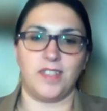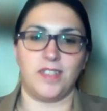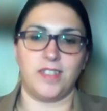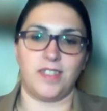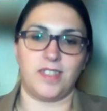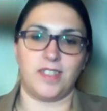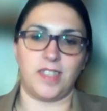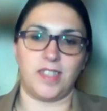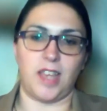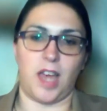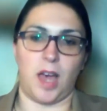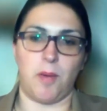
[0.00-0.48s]

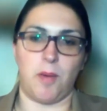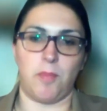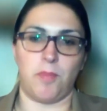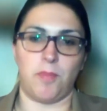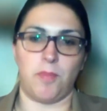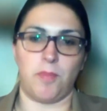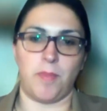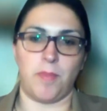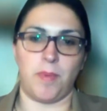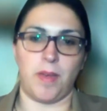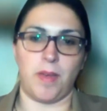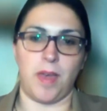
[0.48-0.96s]

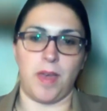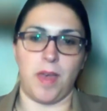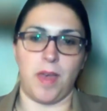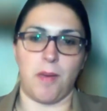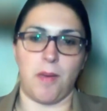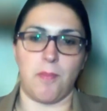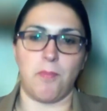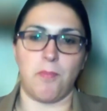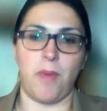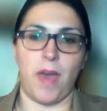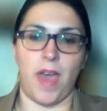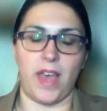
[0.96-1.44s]
some
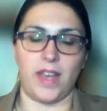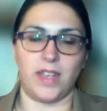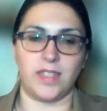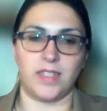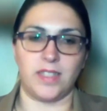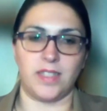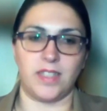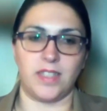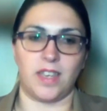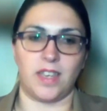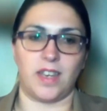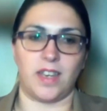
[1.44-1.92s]
uh,
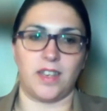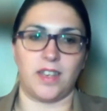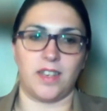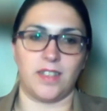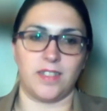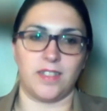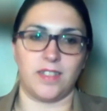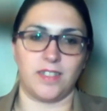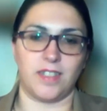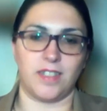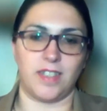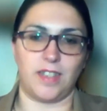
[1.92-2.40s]
basic
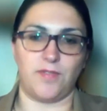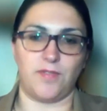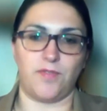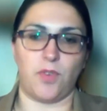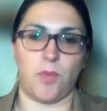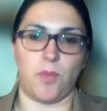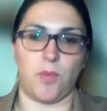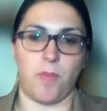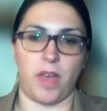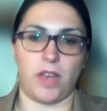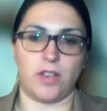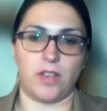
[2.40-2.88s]

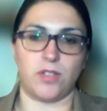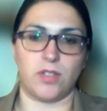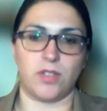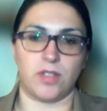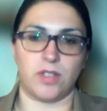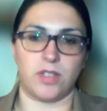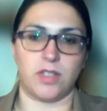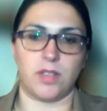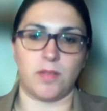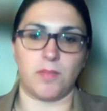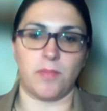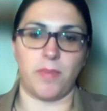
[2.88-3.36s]

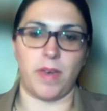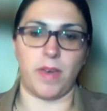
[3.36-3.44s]
information, some